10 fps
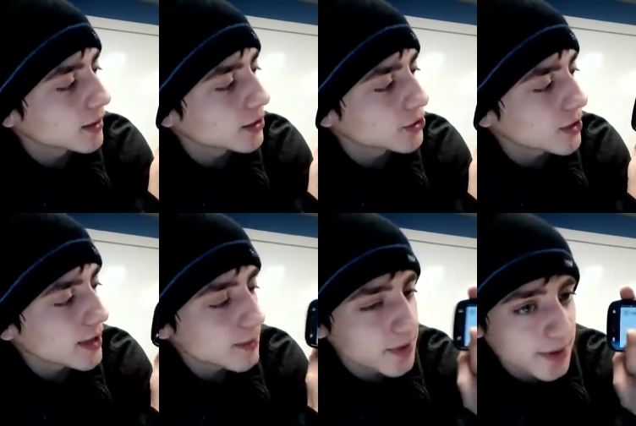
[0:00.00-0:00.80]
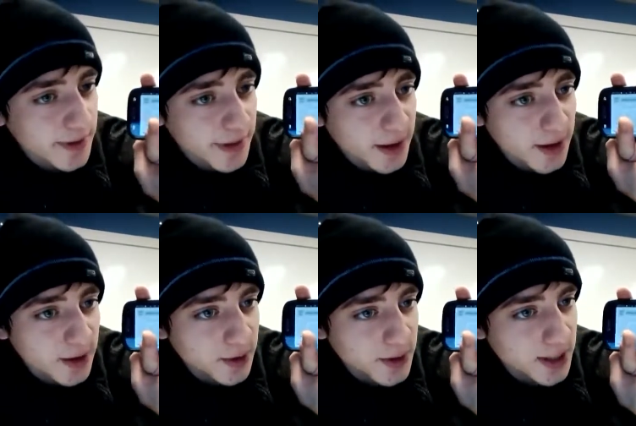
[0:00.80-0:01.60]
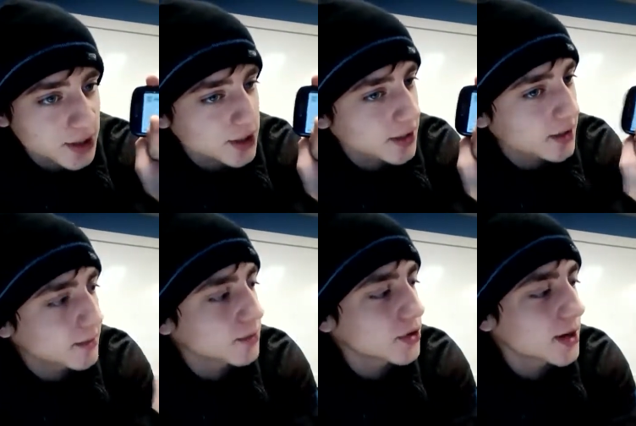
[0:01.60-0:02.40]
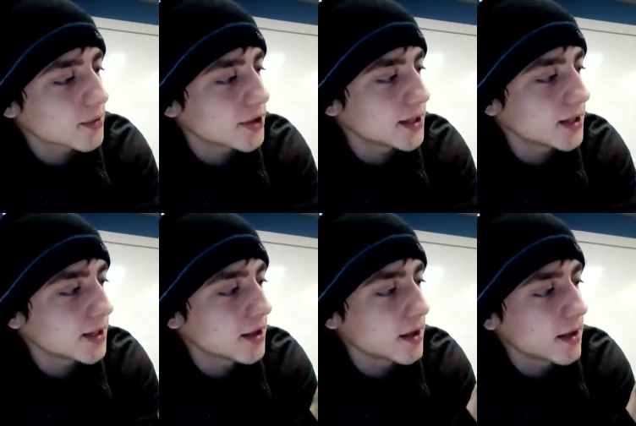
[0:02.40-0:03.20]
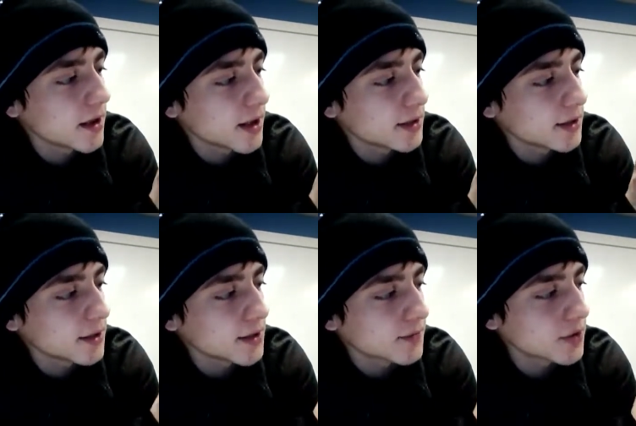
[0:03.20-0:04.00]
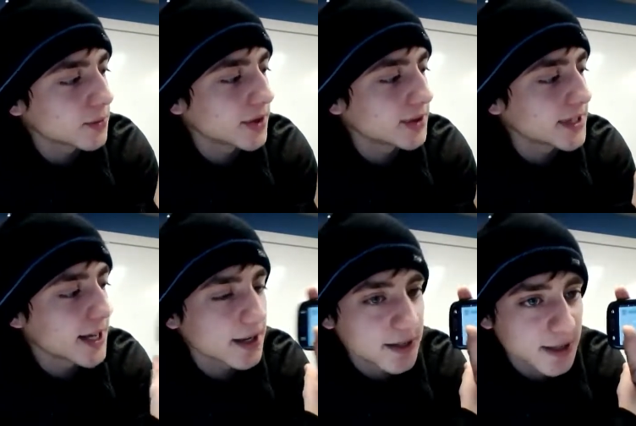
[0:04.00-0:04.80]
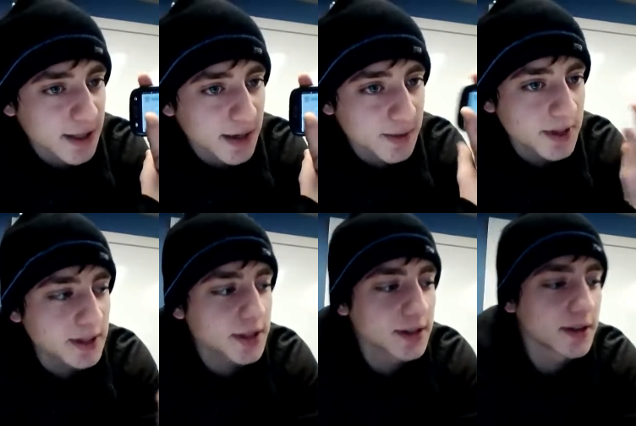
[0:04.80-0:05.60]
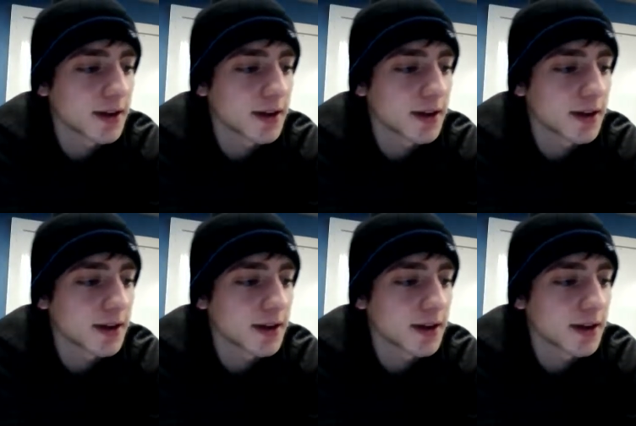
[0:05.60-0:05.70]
and drop location property and click the confirm button to add it to the database.